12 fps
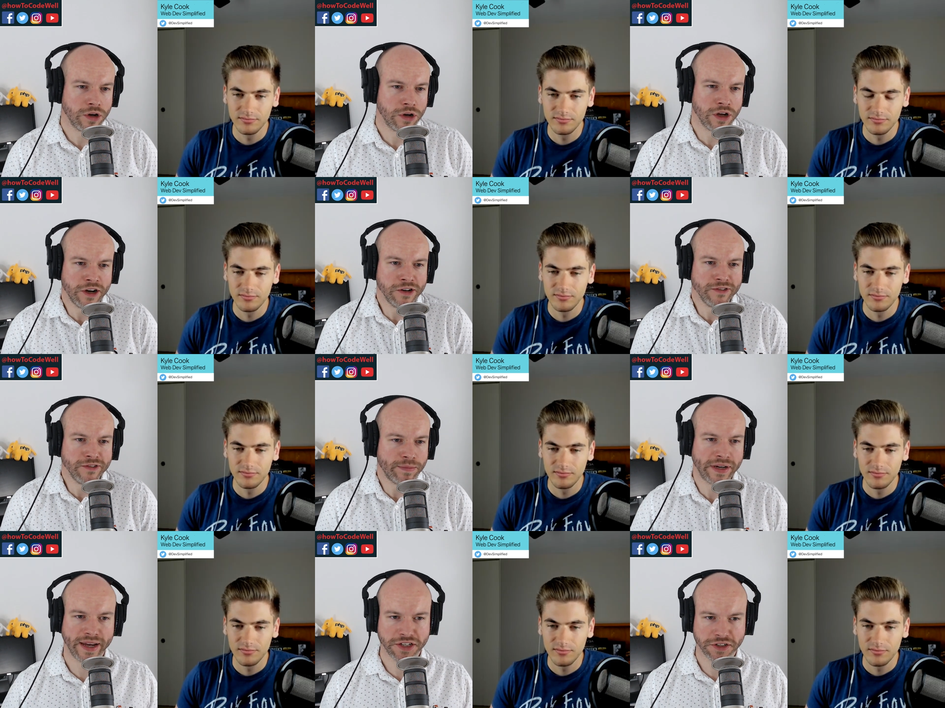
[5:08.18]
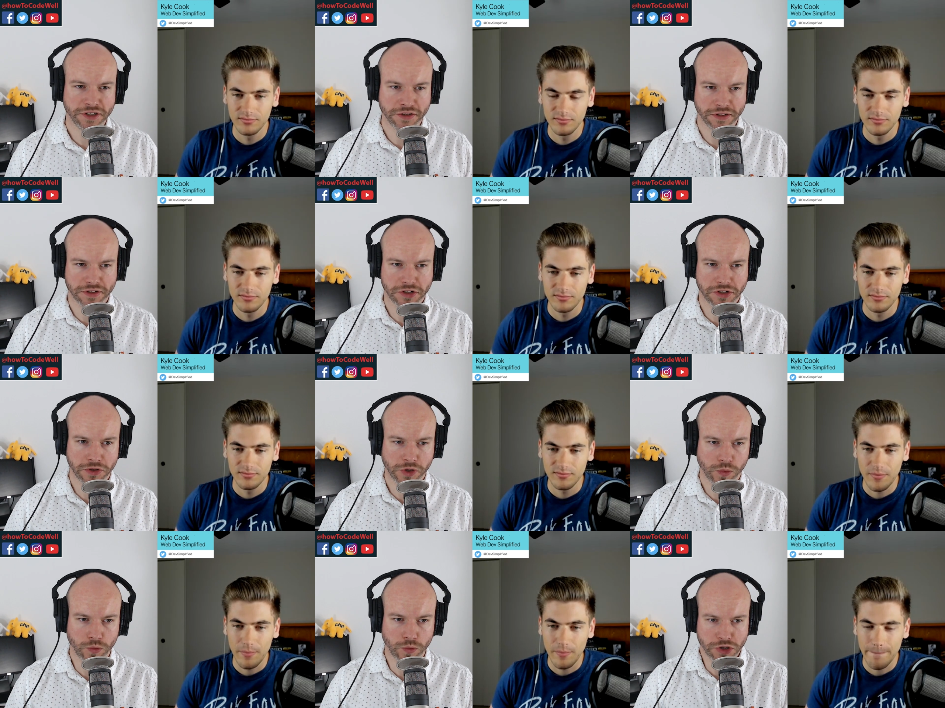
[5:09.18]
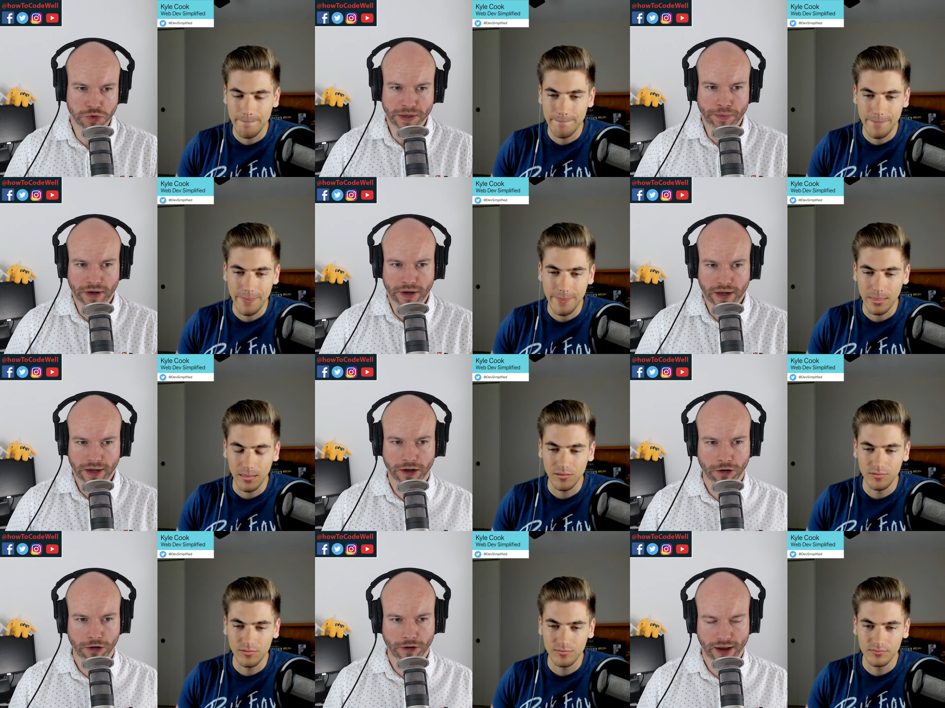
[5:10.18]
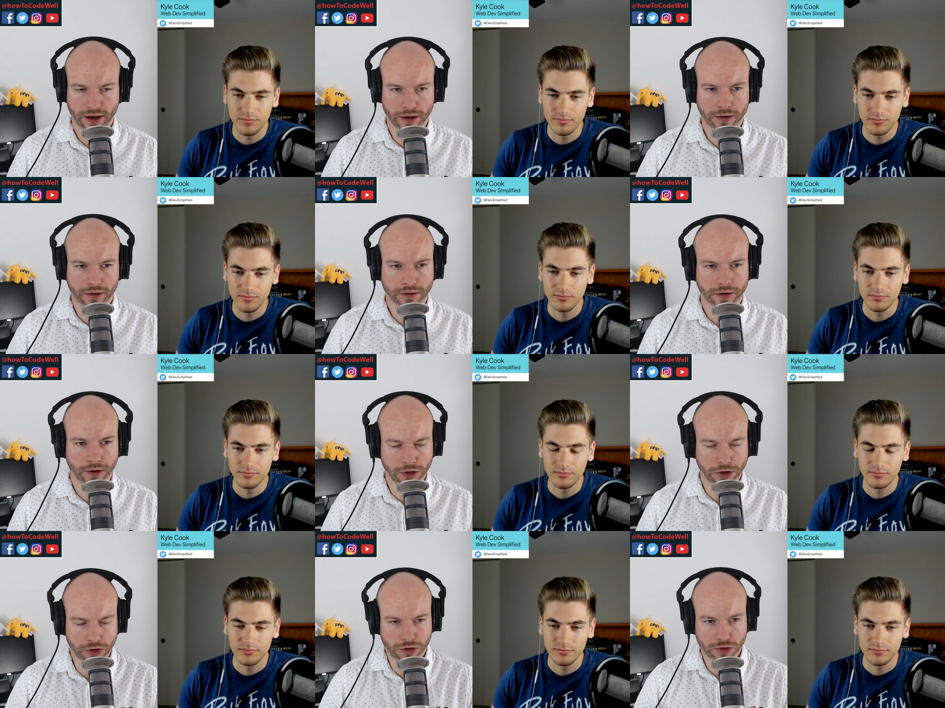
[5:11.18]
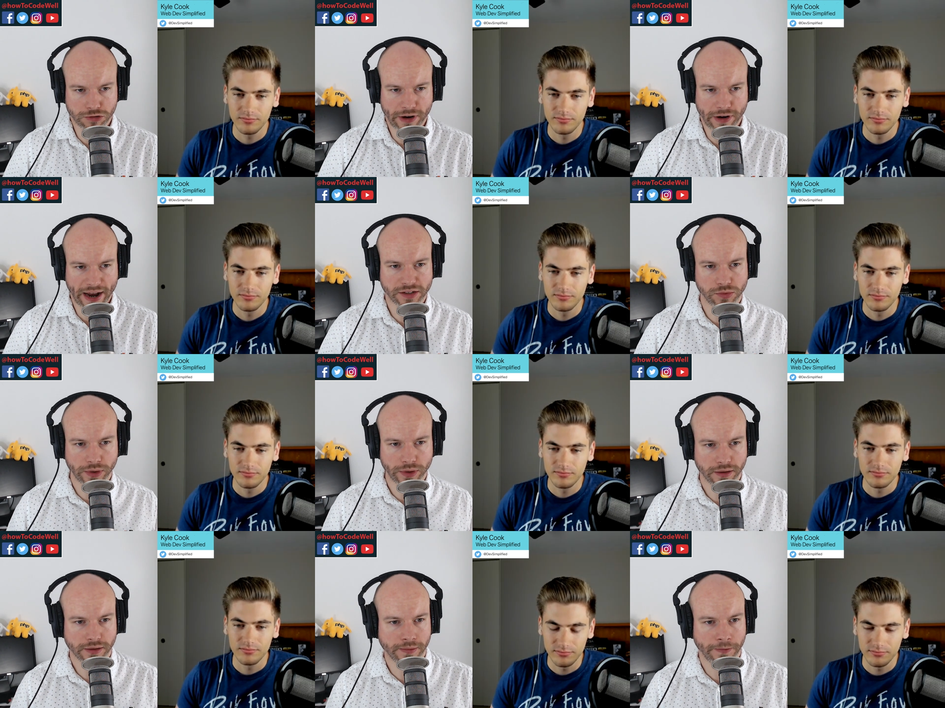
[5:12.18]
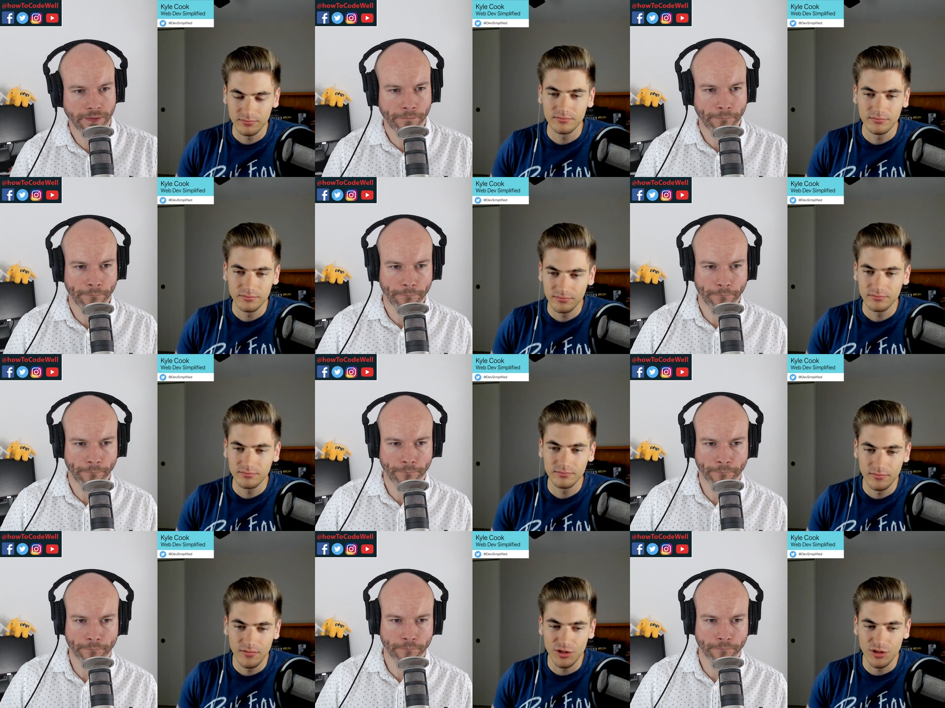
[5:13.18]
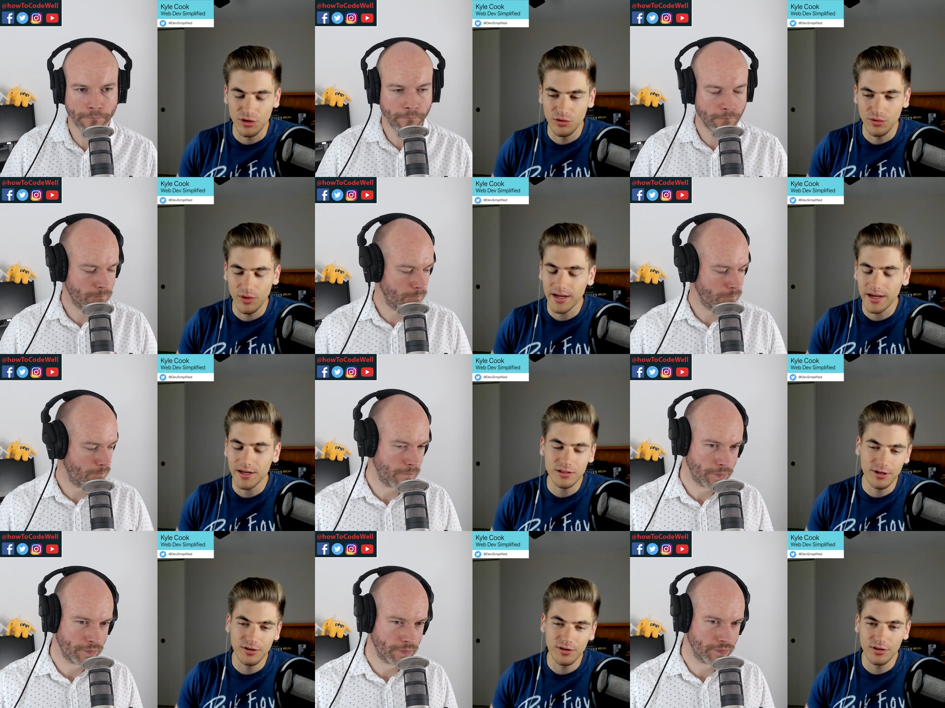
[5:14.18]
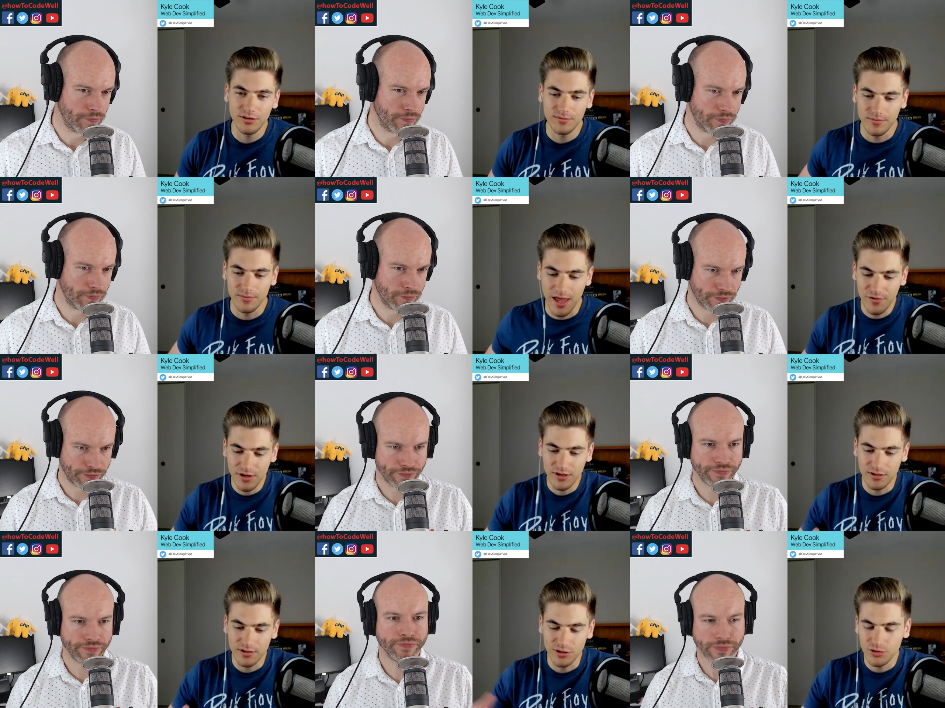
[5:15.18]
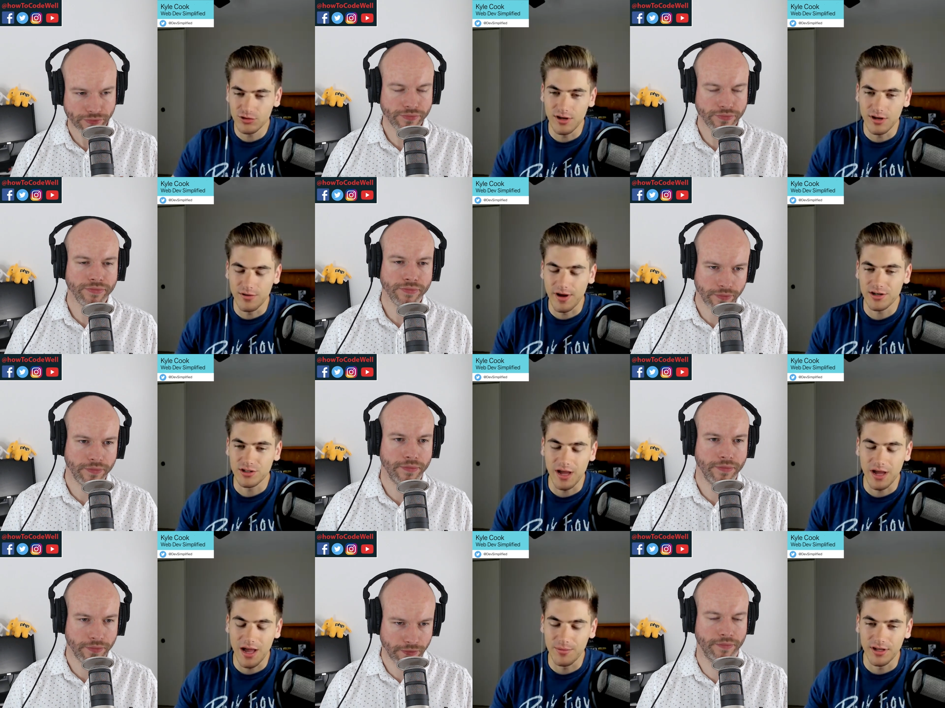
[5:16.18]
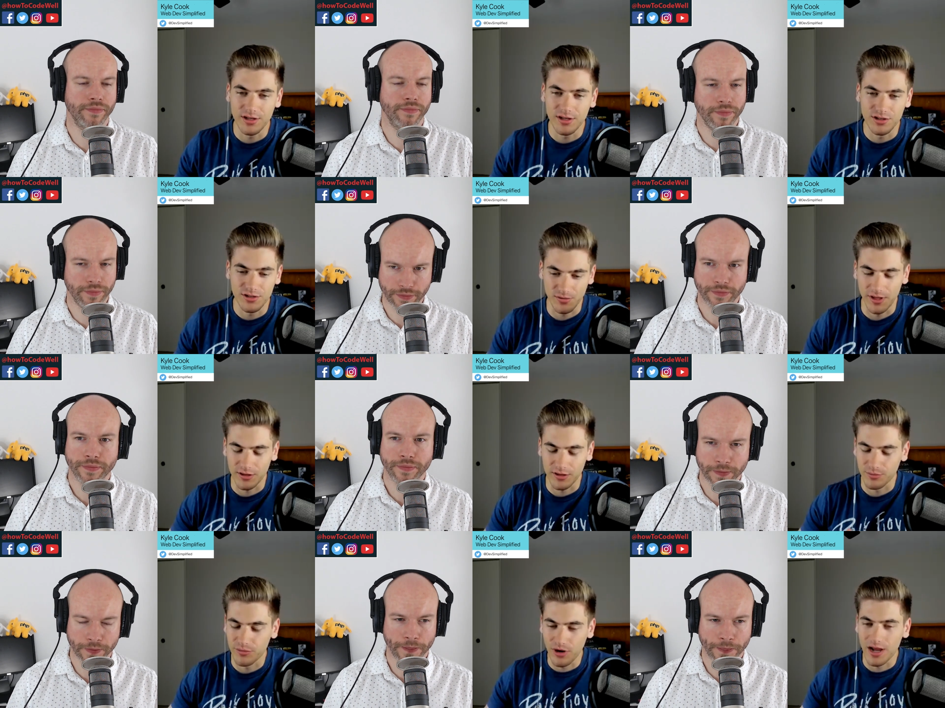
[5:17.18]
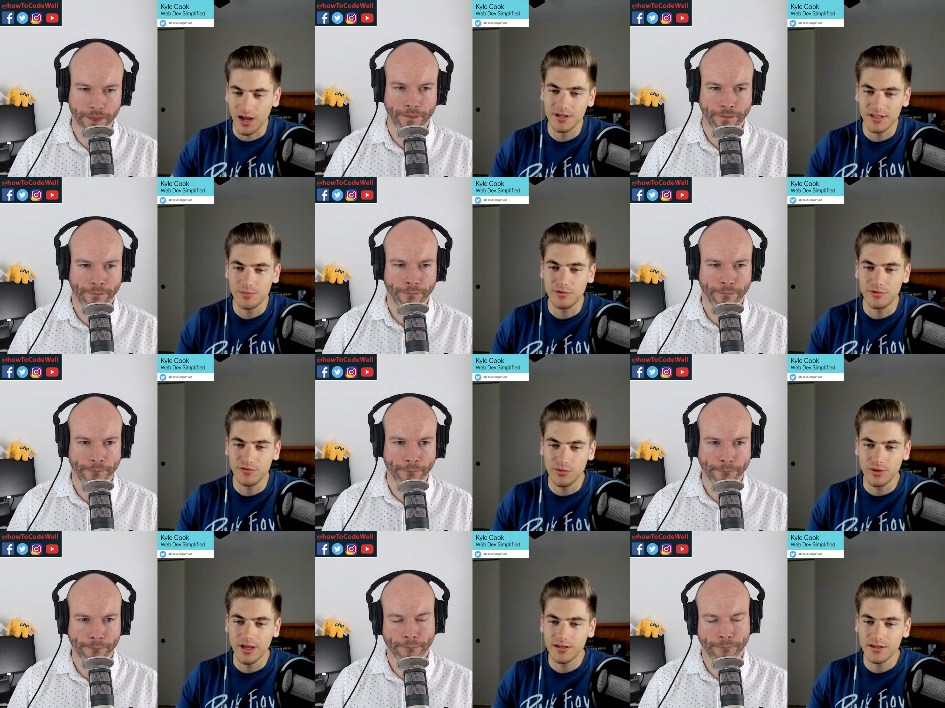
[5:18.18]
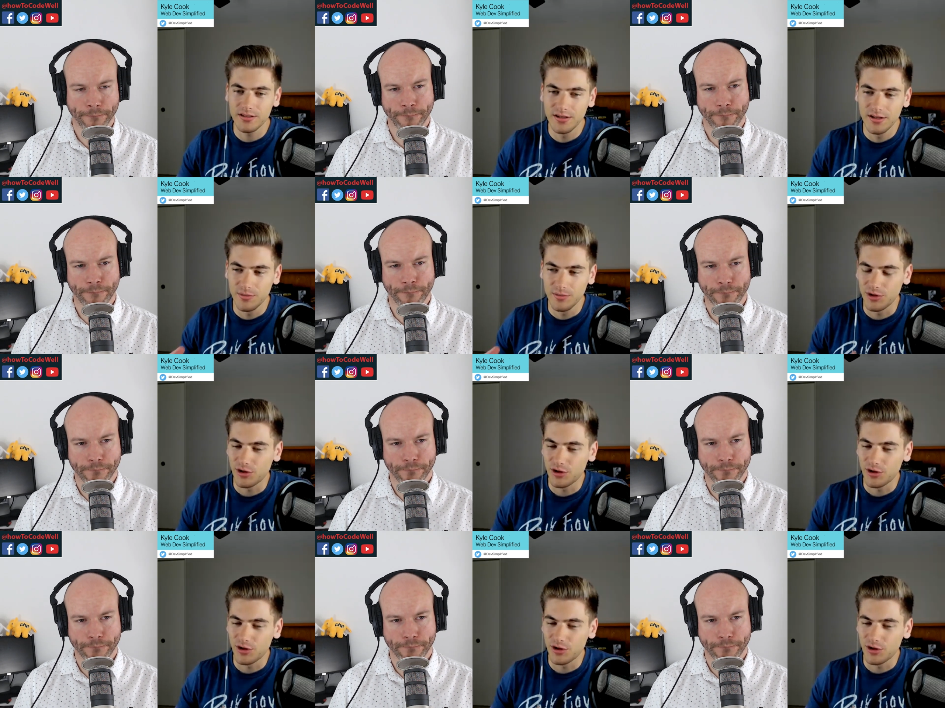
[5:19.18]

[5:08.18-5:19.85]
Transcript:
Speaker 1: what kind of applications do you would you typically create a you use React with?
Speaker 2: So, like I talked about earlier, heavy user interaction applications mm-hmm. are like the prime example for React, but